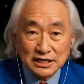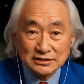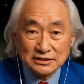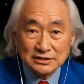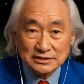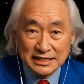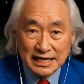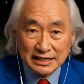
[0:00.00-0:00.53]

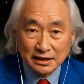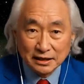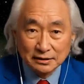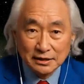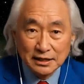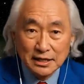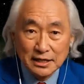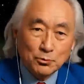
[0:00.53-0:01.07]
because the
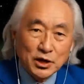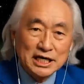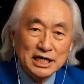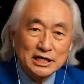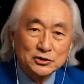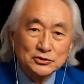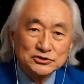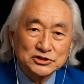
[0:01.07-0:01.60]
sun is
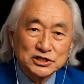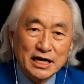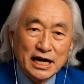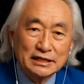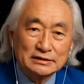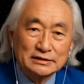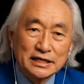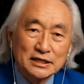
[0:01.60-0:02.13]
going to continue
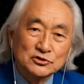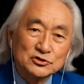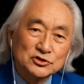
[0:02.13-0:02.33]
blocking